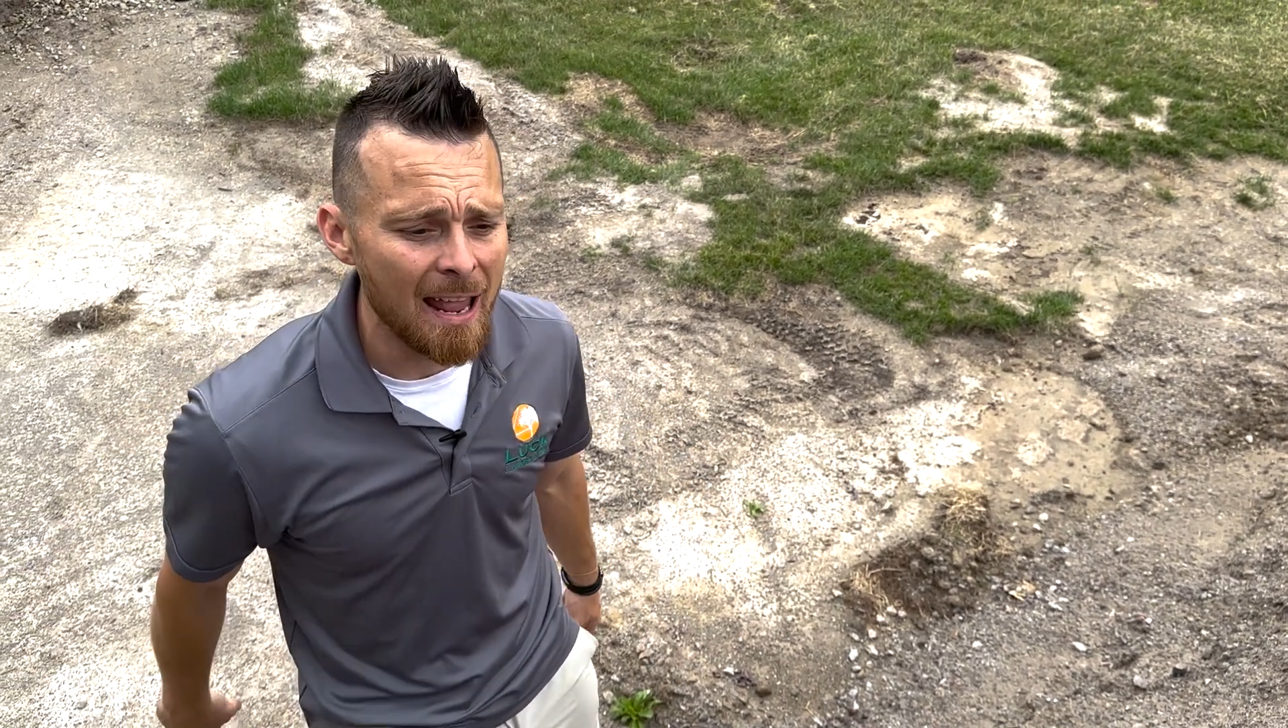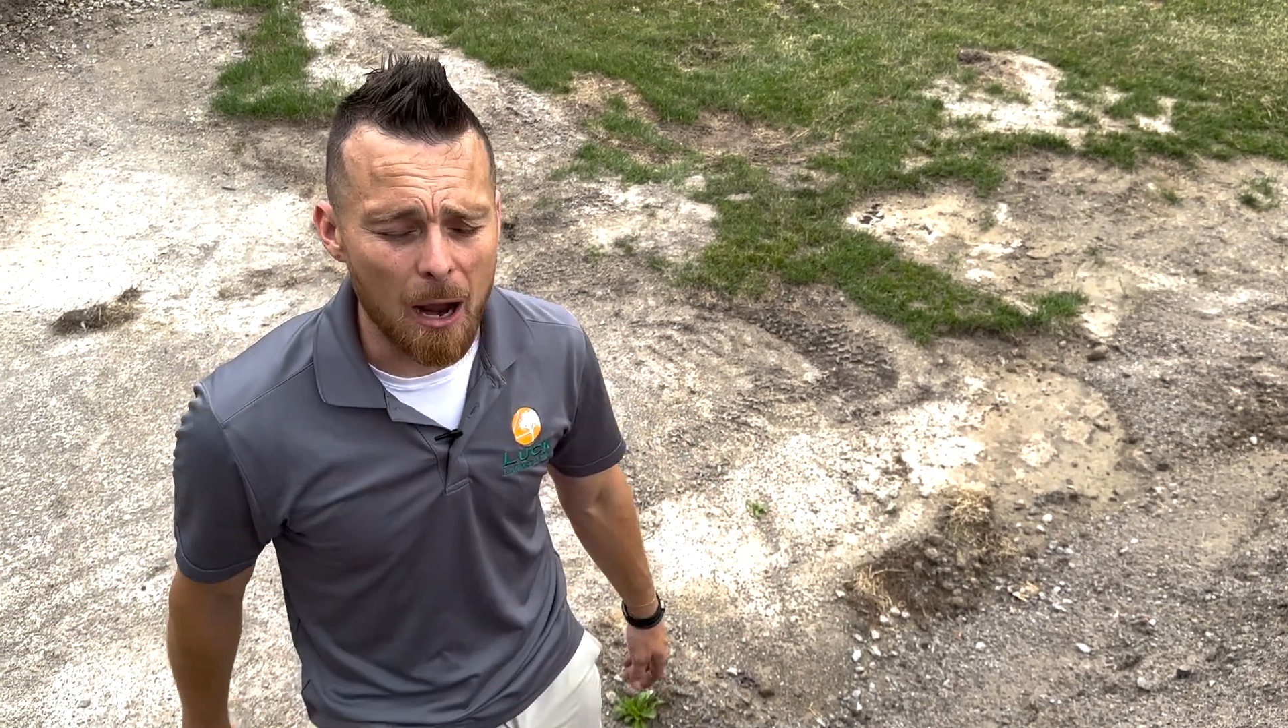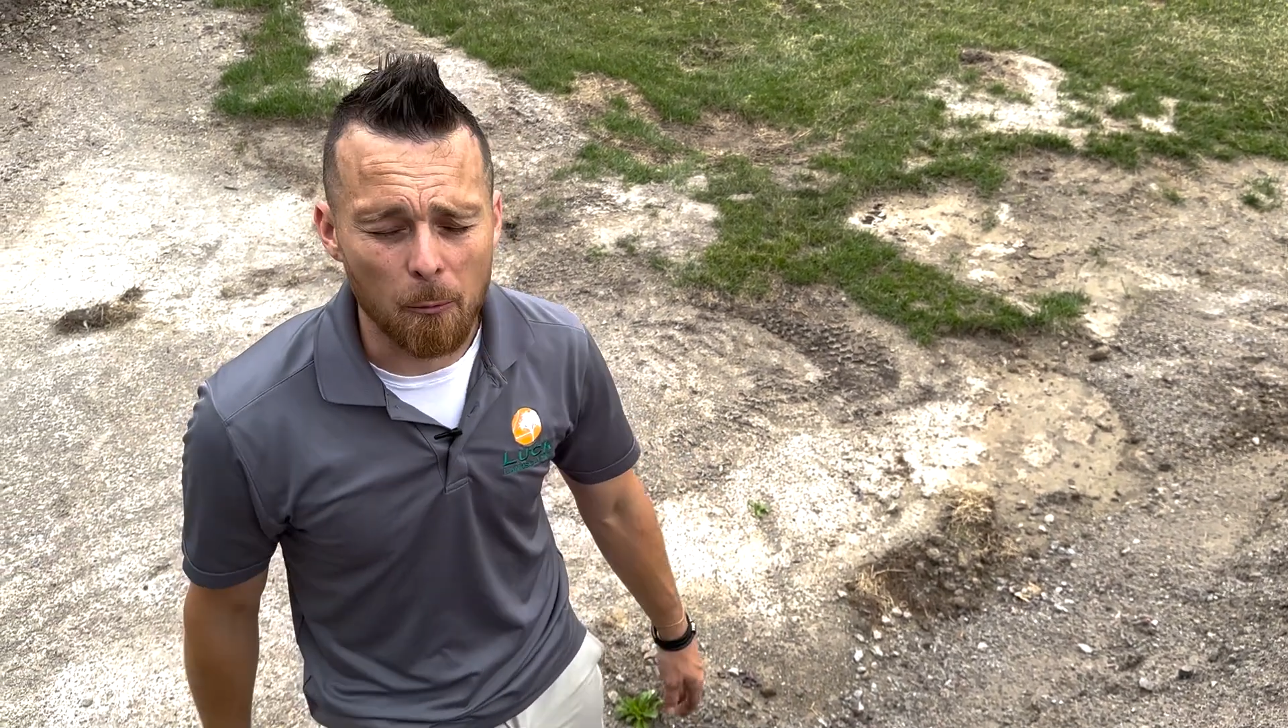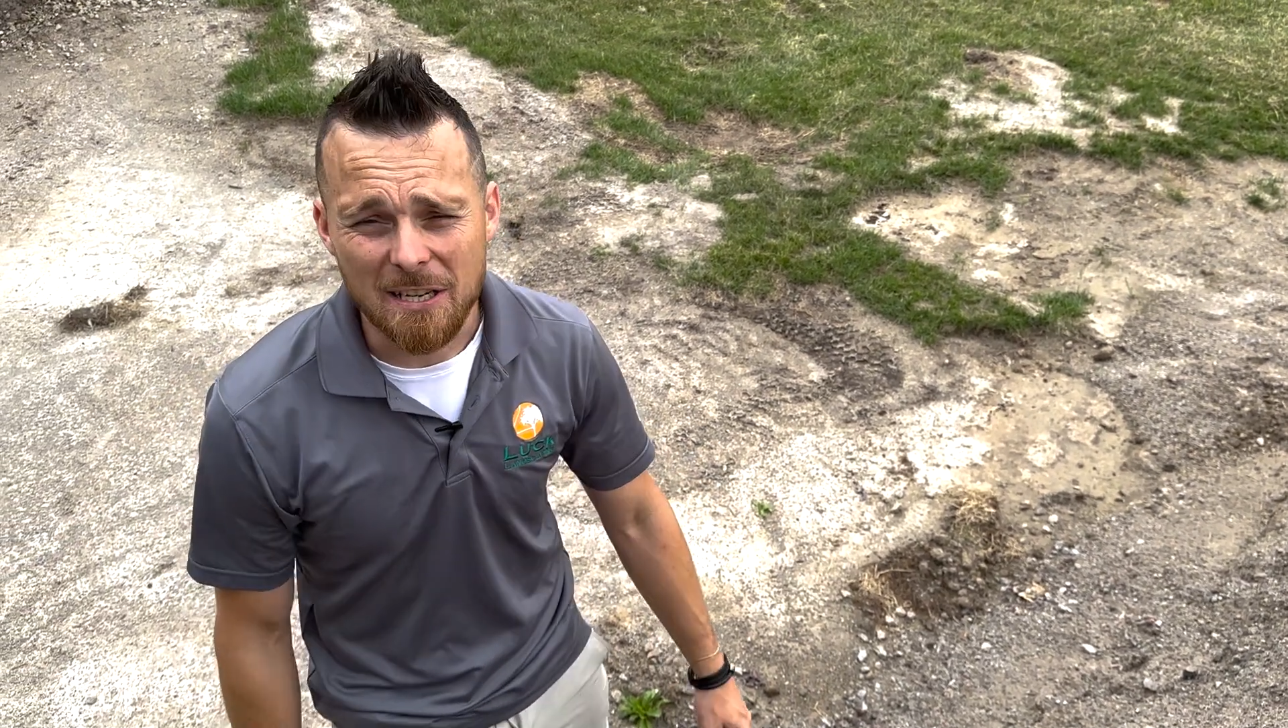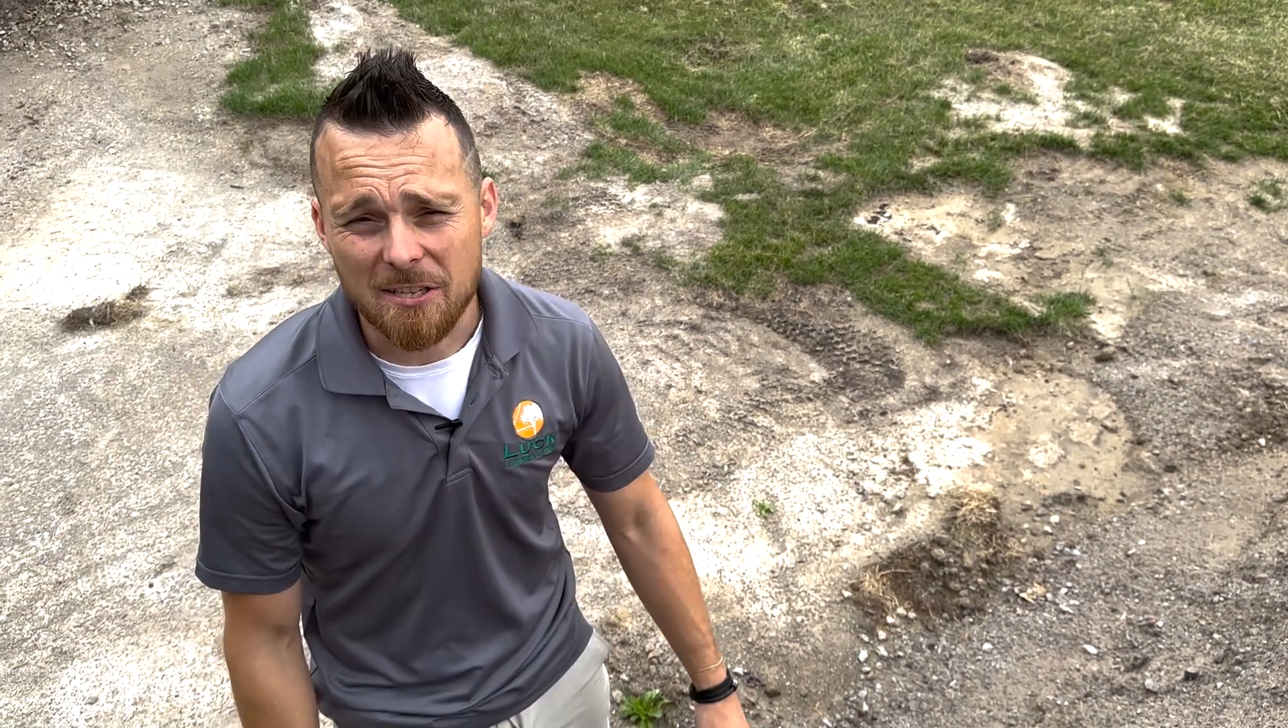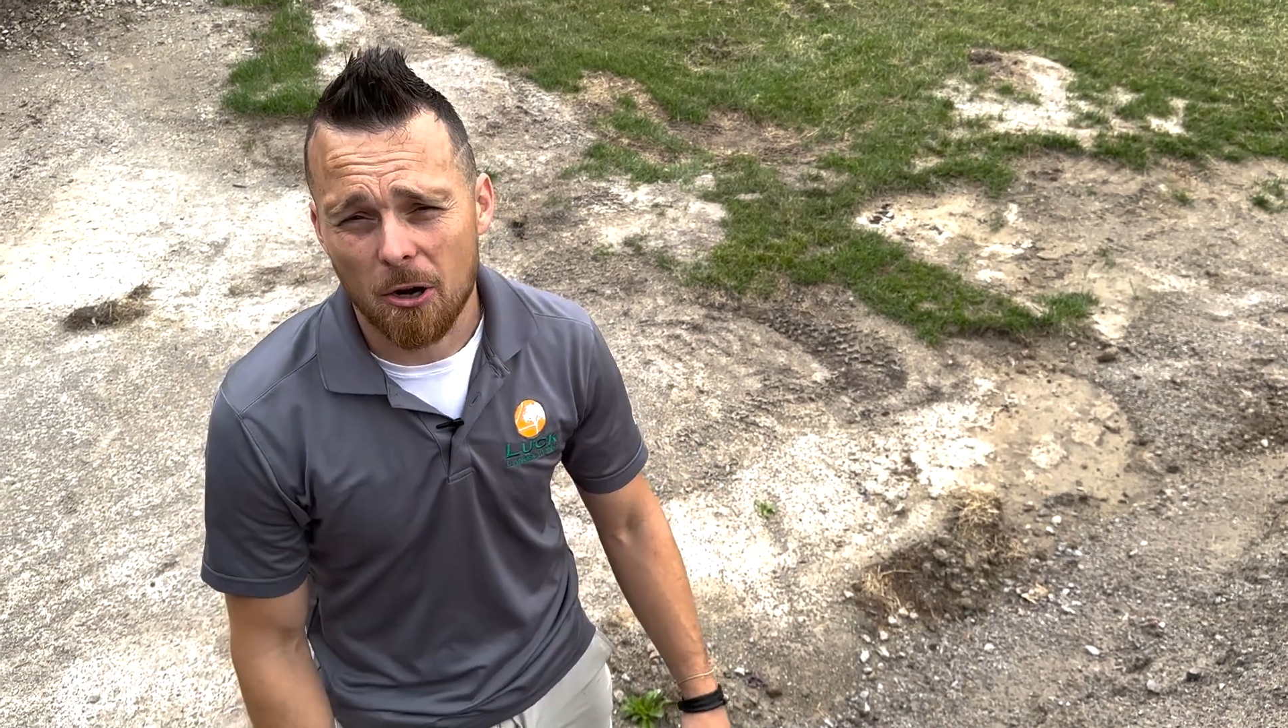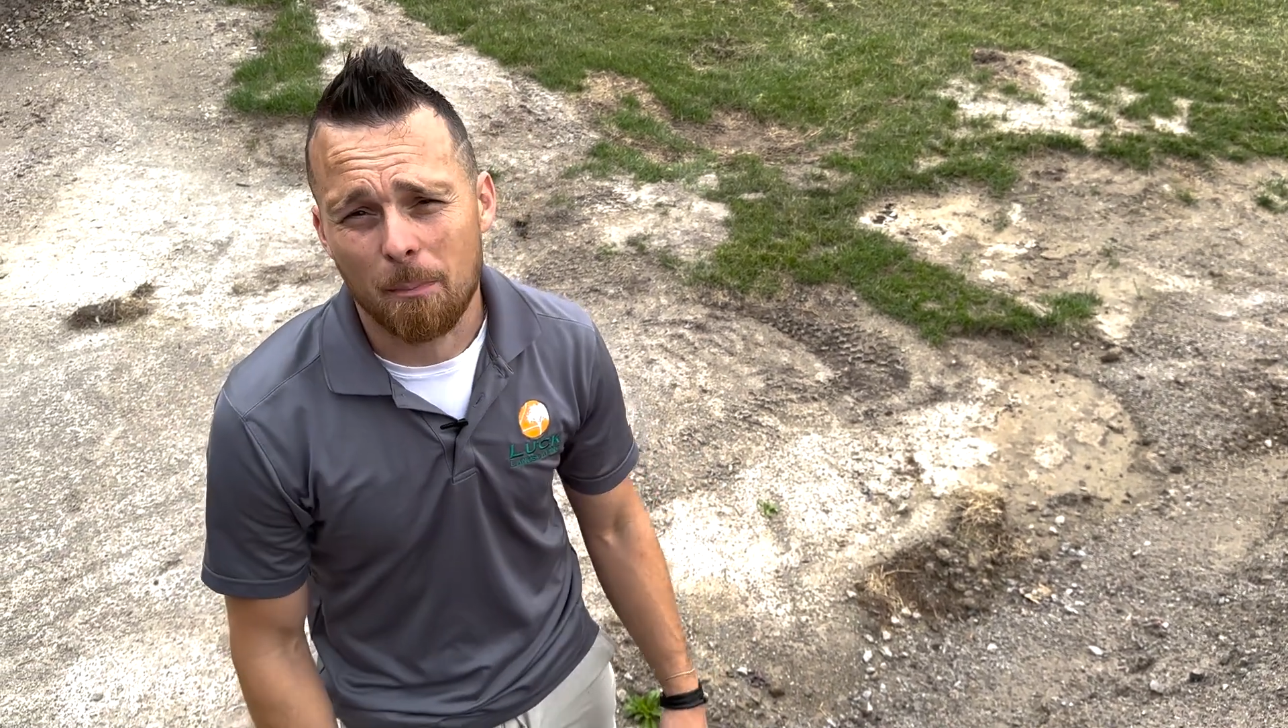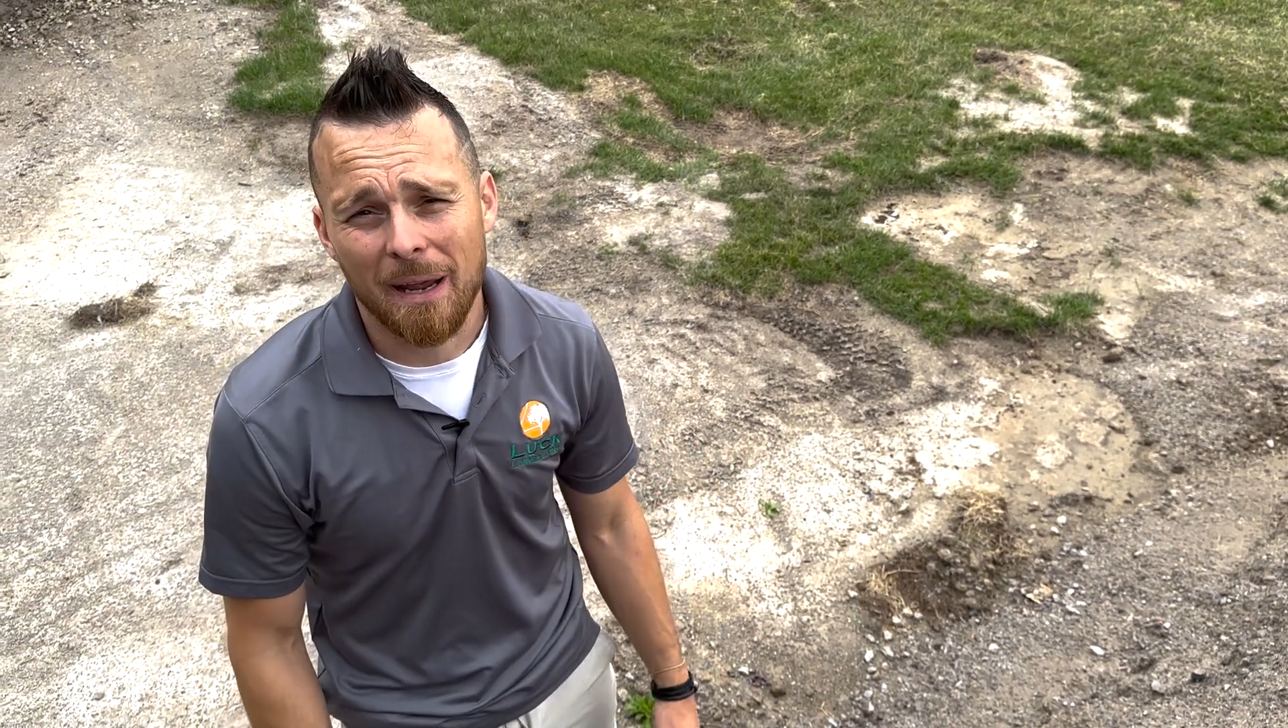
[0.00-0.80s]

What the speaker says: and we start